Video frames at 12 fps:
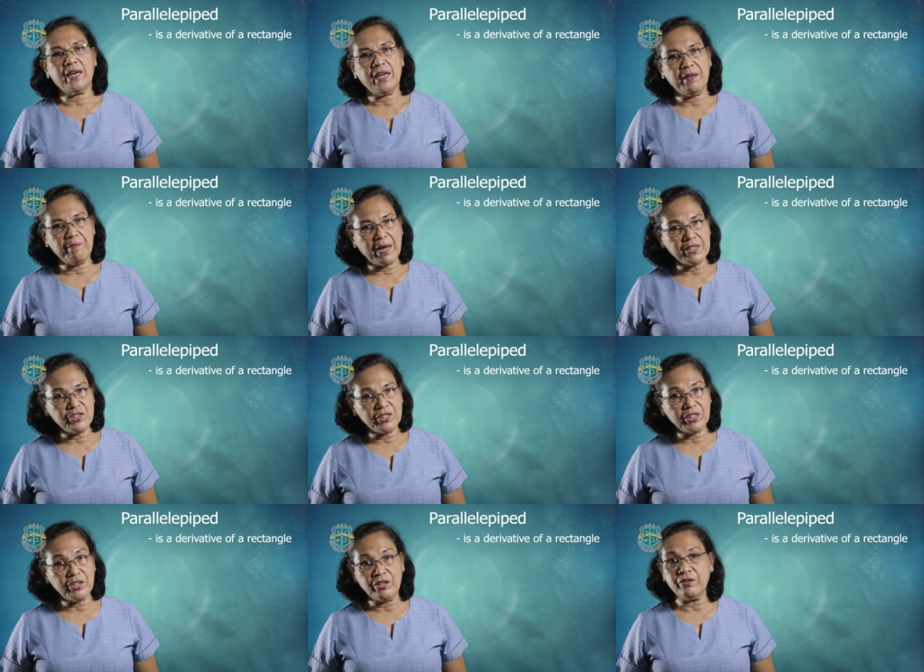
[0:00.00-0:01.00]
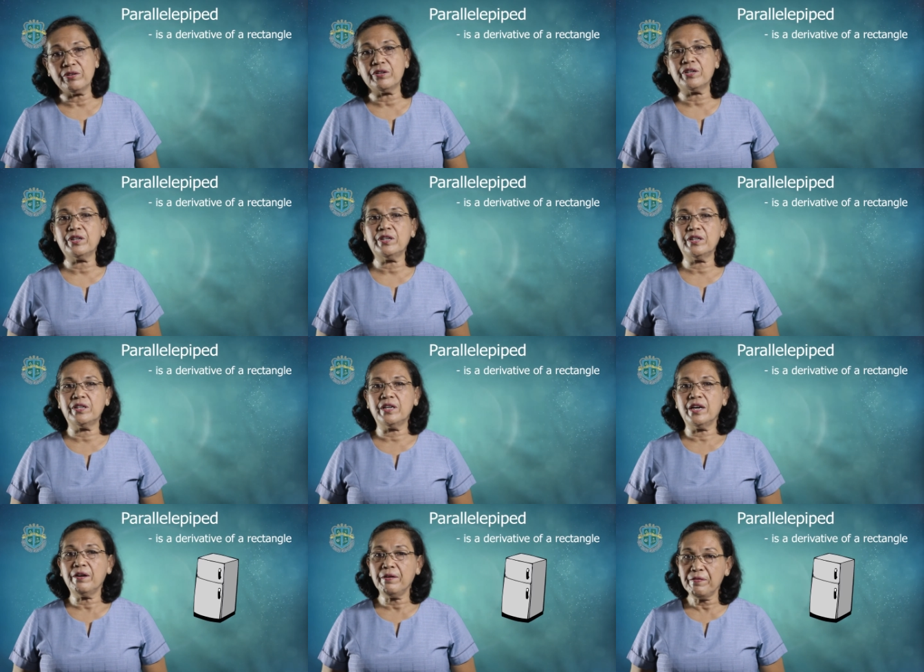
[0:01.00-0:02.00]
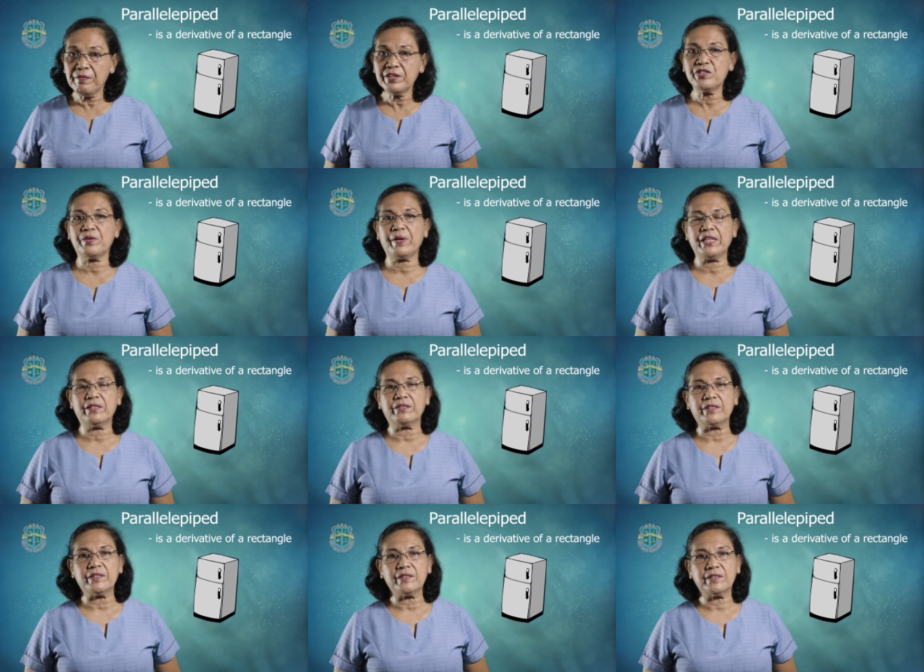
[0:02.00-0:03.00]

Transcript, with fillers: Imagine your refrigerator